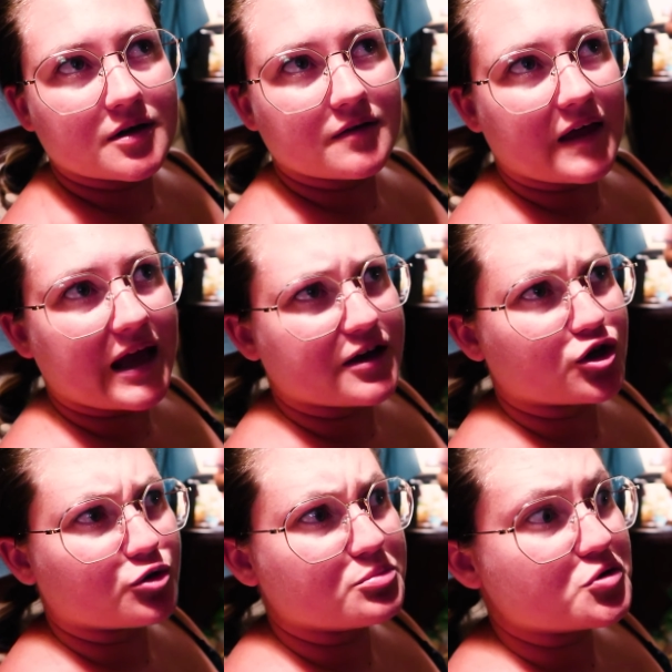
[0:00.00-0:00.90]
they had
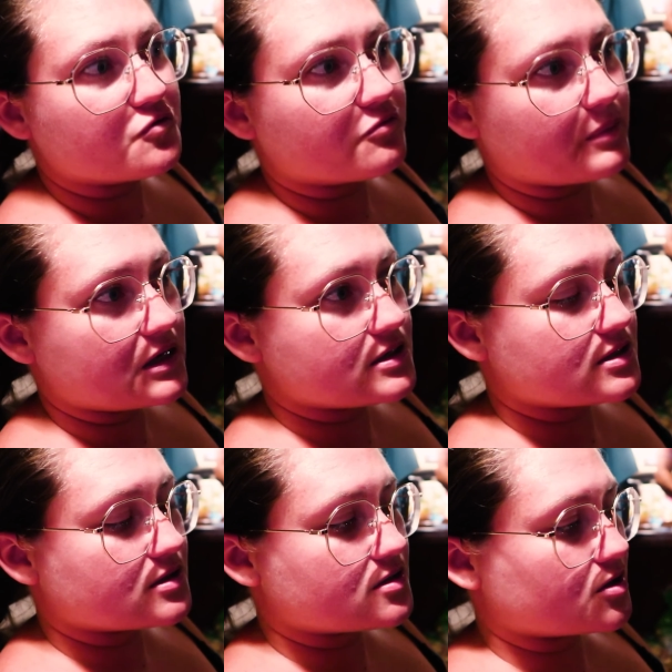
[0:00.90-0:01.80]
no
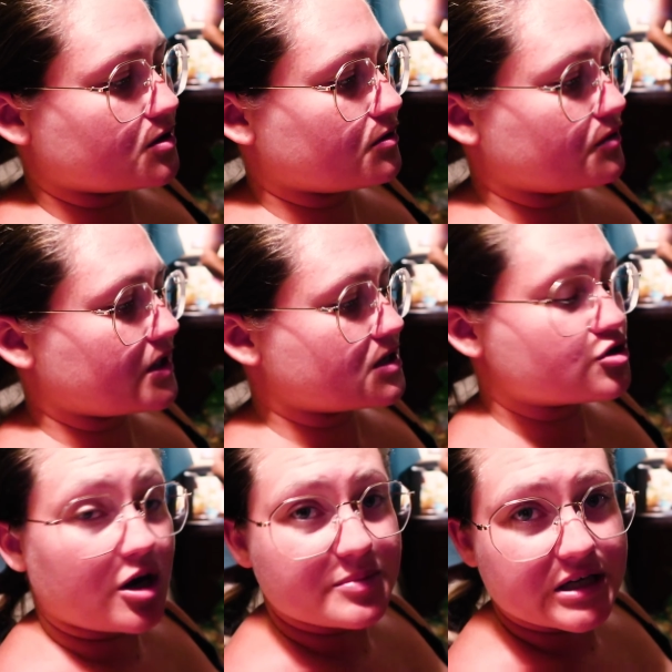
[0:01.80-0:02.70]
movement, so they
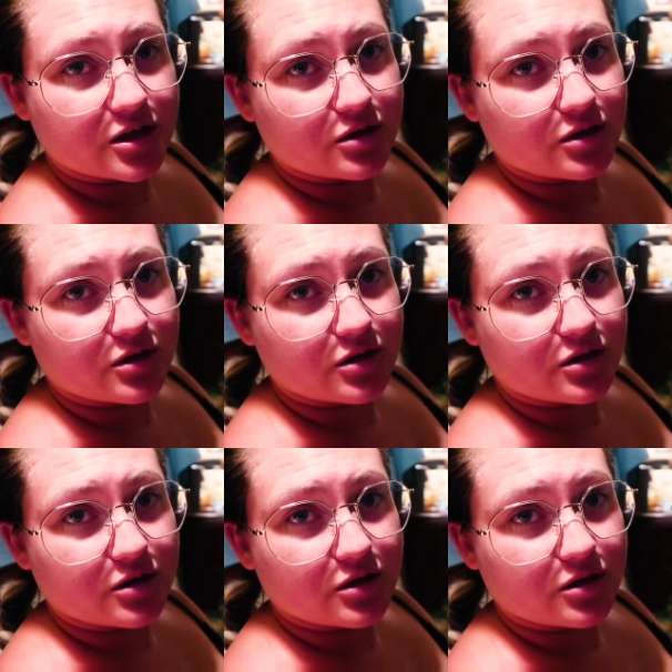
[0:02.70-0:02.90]
dropped anchor,